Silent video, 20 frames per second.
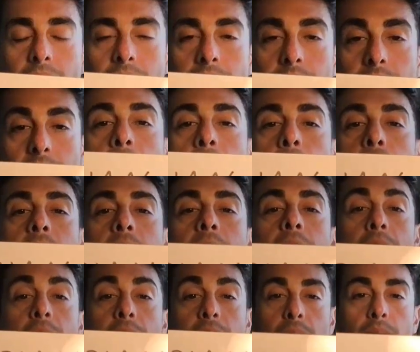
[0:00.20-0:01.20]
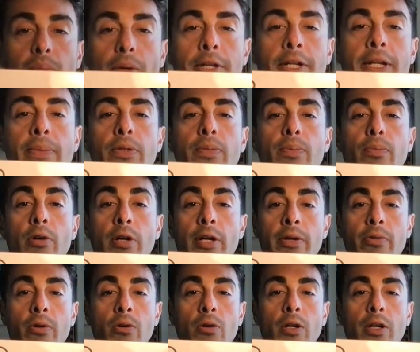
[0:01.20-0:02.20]
Hello, my name is
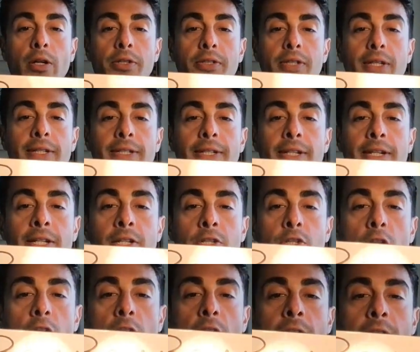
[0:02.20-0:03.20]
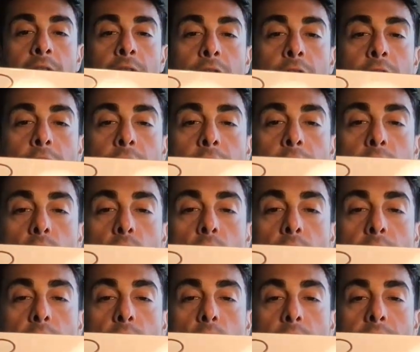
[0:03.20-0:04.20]
Brian Rojas and today is July 3rd,
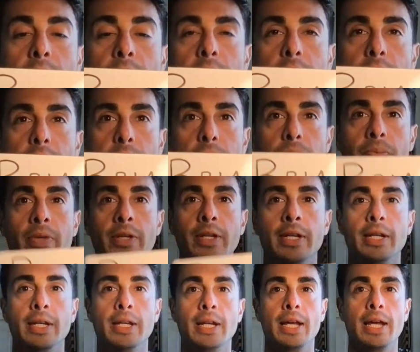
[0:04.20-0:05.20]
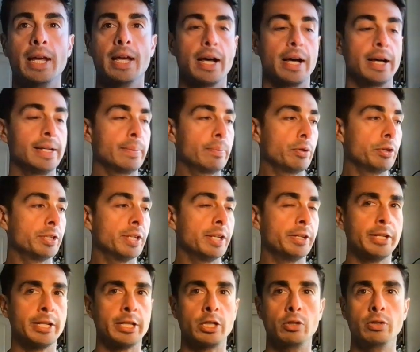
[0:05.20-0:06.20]
2022. I am
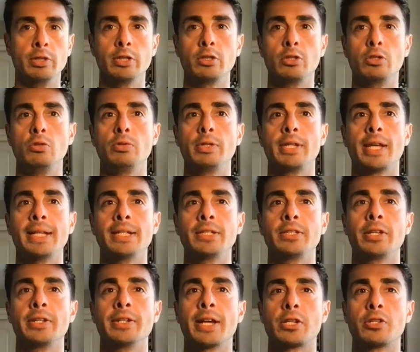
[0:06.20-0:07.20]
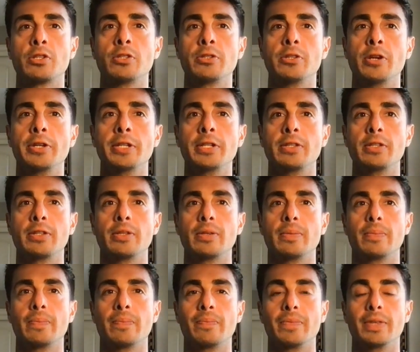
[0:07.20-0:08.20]
presenting Unit 2 Case Connection Studies.
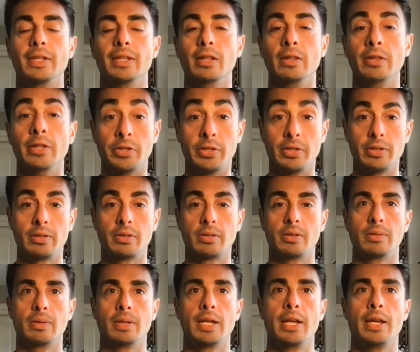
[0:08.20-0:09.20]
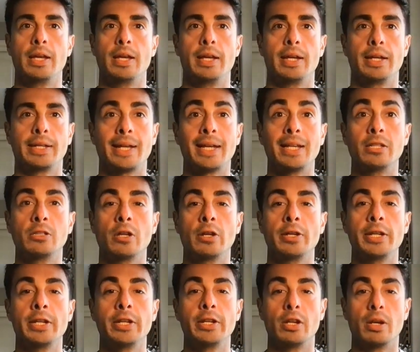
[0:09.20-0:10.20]
This is case
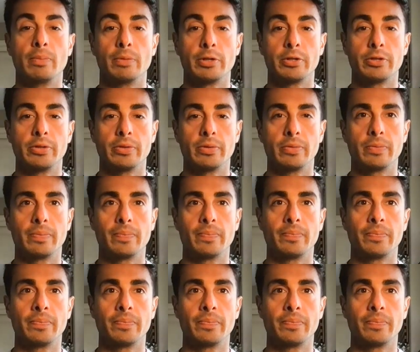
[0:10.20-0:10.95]
study number 2.